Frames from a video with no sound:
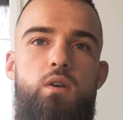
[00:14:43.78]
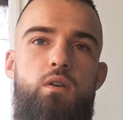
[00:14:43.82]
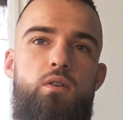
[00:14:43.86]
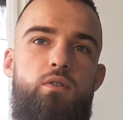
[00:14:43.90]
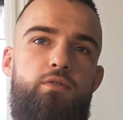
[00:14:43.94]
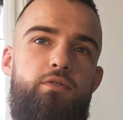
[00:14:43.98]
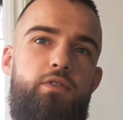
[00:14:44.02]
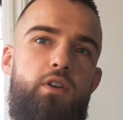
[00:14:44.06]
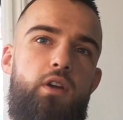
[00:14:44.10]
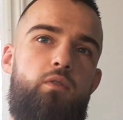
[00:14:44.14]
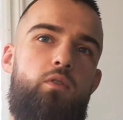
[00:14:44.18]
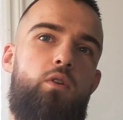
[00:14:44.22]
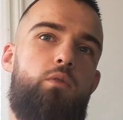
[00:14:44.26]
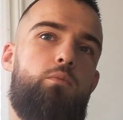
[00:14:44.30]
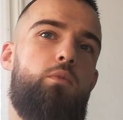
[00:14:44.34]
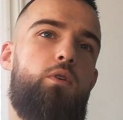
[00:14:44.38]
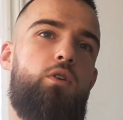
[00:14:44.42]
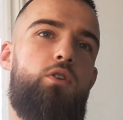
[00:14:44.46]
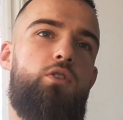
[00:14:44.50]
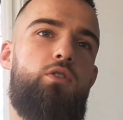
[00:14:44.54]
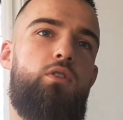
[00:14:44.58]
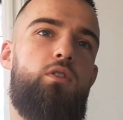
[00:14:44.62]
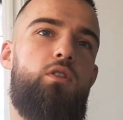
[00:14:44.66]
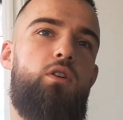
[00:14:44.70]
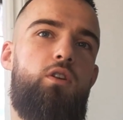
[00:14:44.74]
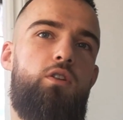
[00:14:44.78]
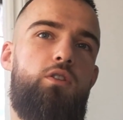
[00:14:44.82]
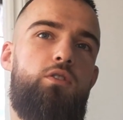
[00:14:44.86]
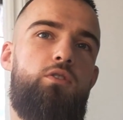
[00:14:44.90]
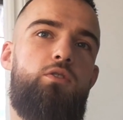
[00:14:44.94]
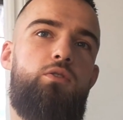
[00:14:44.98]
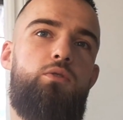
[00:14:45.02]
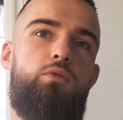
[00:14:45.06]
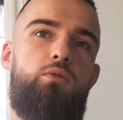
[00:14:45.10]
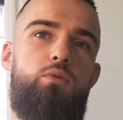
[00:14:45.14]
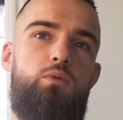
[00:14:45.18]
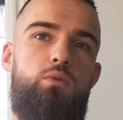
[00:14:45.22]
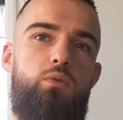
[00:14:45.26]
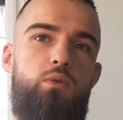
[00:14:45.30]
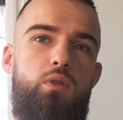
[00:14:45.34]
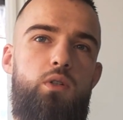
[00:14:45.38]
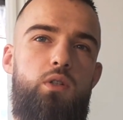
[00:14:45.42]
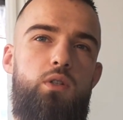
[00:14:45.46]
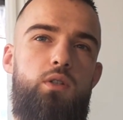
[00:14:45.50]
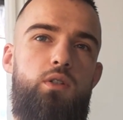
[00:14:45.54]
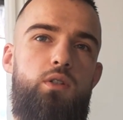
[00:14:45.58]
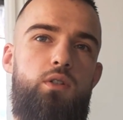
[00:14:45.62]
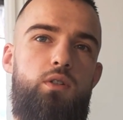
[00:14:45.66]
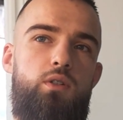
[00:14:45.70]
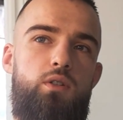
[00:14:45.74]
Favorite martial art
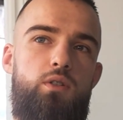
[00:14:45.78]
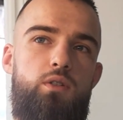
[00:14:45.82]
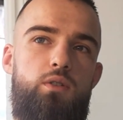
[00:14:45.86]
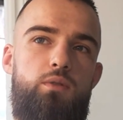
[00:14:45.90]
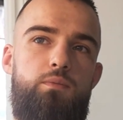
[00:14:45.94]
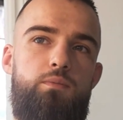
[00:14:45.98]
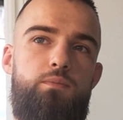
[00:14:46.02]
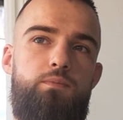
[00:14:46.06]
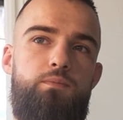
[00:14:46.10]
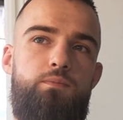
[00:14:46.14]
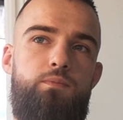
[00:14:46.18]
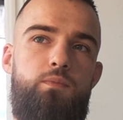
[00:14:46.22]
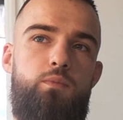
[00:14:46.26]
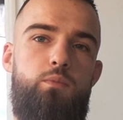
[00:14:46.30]
to